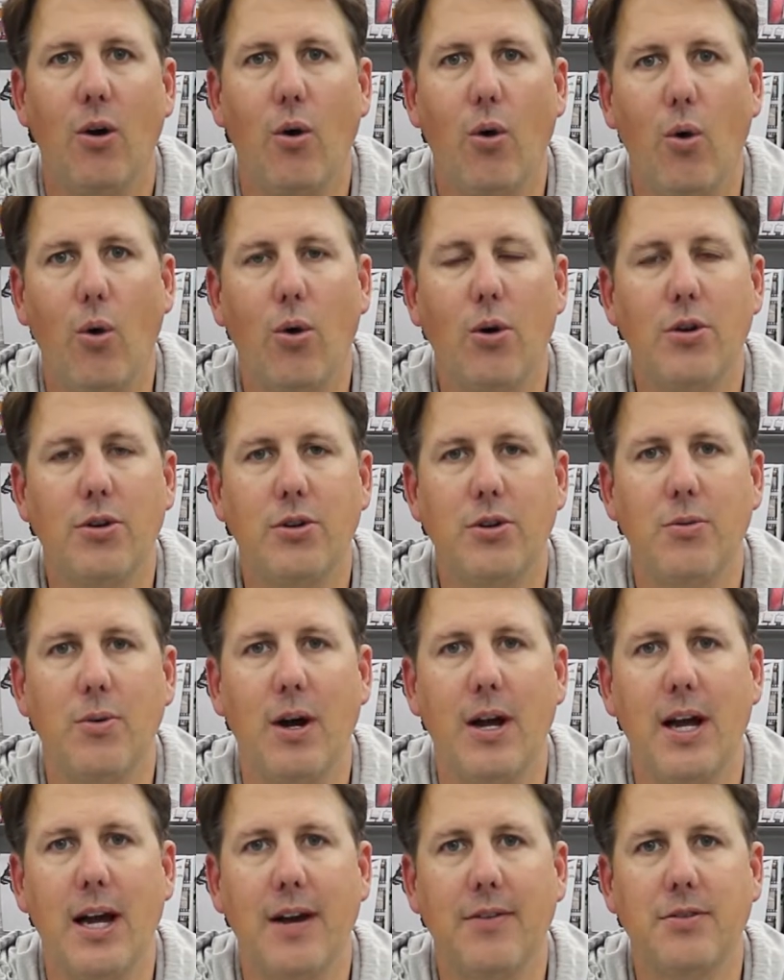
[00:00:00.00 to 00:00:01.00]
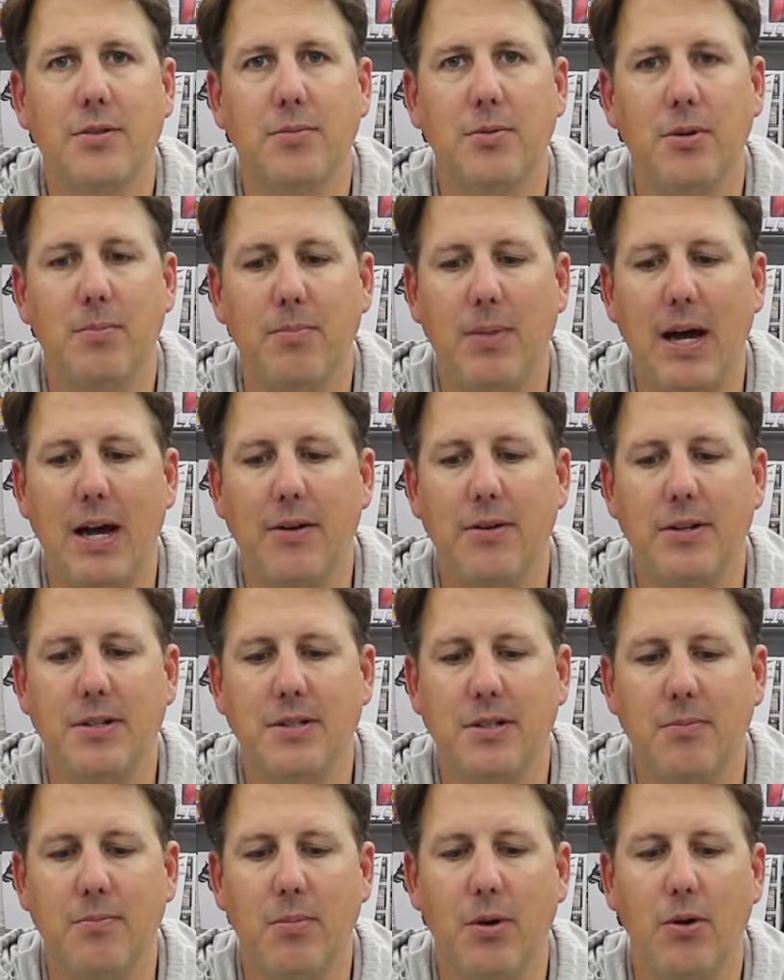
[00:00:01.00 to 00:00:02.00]
or do I have to put
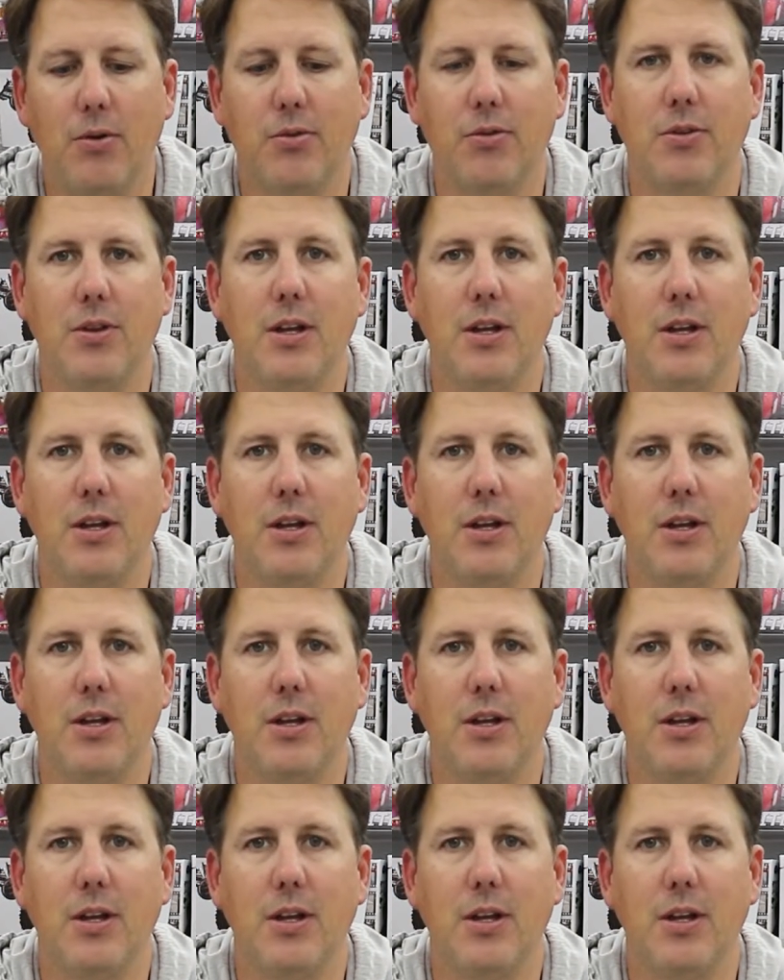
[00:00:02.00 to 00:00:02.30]
batteries in both